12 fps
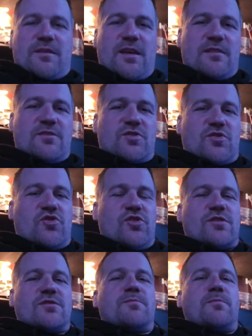It's
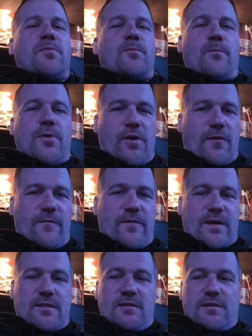just
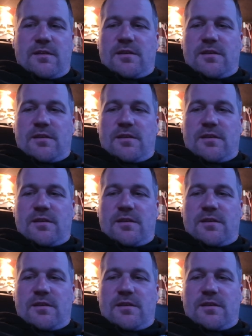perfect.